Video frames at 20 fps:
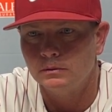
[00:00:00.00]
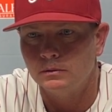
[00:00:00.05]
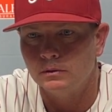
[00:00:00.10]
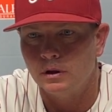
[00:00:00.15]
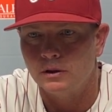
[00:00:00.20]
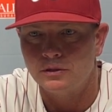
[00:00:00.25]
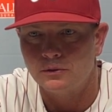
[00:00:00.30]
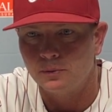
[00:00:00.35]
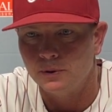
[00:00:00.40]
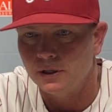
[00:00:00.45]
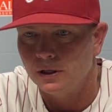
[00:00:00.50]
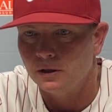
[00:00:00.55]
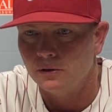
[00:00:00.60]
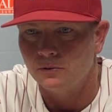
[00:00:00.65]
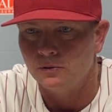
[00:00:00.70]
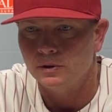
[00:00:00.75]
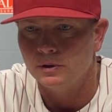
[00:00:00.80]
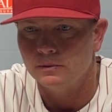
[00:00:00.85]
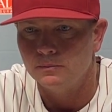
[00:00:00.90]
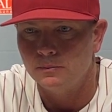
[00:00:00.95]
a
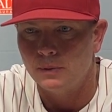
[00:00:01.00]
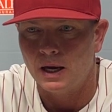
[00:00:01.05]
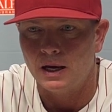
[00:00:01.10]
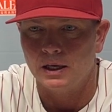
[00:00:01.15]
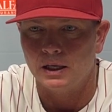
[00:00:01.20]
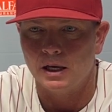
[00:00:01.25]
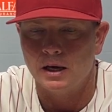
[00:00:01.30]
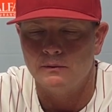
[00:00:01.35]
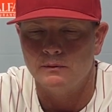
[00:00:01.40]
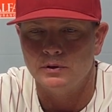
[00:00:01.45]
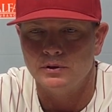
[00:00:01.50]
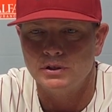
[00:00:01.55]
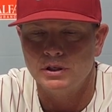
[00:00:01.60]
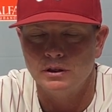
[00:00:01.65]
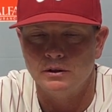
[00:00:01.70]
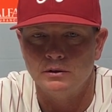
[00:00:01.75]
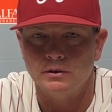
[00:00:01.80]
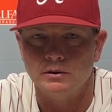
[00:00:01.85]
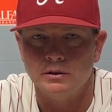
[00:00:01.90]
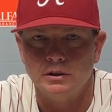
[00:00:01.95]
300 batting average
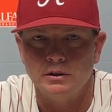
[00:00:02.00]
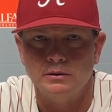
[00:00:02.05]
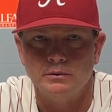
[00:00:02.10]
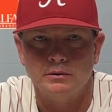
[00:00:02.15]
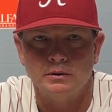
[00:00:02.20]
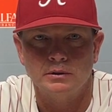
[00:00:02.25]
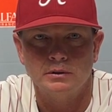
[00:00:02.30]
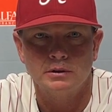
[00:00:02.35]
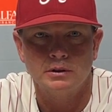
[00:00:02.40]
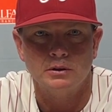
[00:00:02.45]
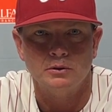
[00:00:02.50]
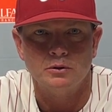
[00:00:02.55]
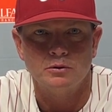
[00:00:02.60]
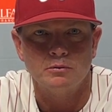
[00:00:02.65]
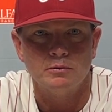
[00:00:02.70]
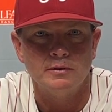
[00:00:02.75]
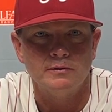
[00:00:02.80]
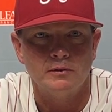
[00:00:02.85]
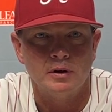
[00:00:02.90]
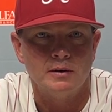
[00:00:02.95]
hitter, you don't go
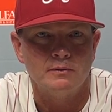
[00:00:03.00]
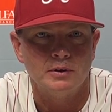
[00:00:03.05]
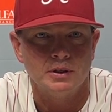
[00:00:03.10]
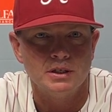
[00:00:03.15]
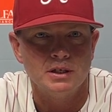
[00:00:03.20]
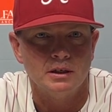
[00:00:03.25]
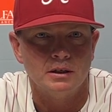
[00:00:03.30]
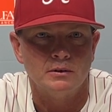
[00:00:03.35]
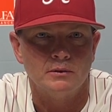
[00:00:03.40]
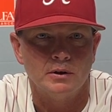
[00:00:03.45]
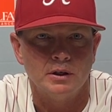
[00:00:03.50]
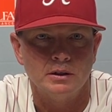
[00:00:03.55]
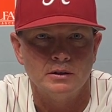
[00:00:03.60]
3-for-10, right?